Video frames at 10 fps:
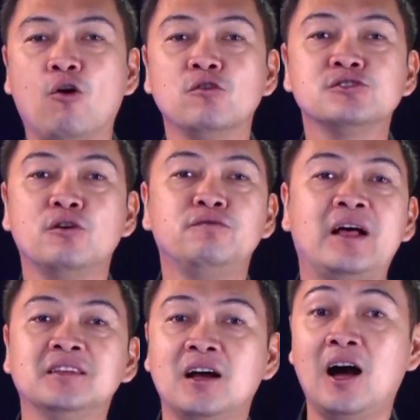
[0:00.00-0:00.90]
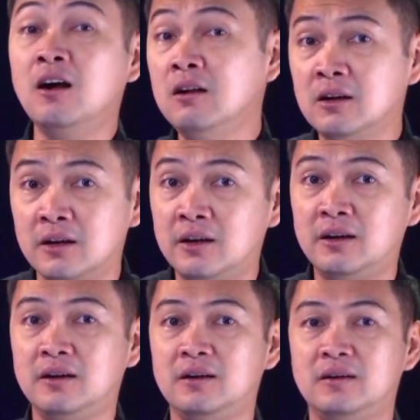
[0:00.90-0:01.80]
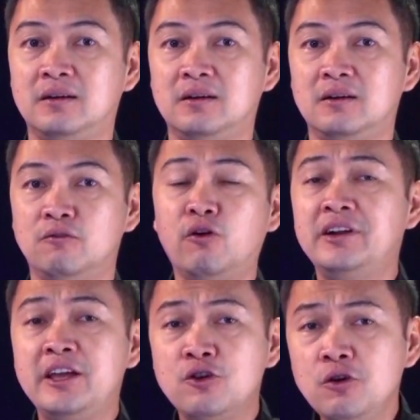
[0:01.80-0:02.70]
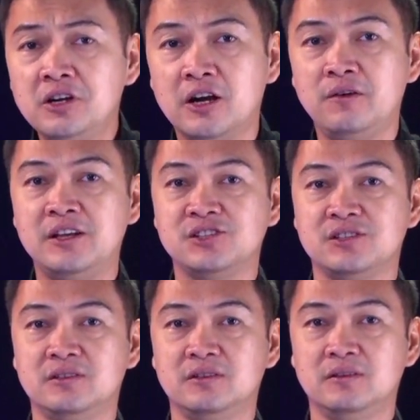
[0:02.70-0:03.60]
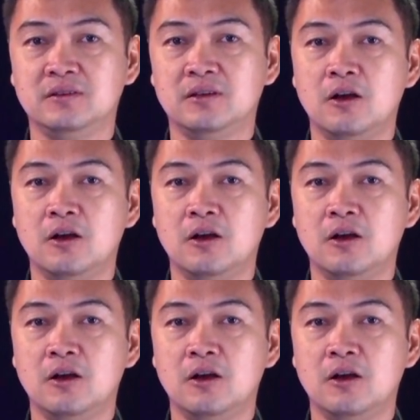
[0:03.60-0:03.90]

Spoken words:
And I also felt hunger for the Eucharist,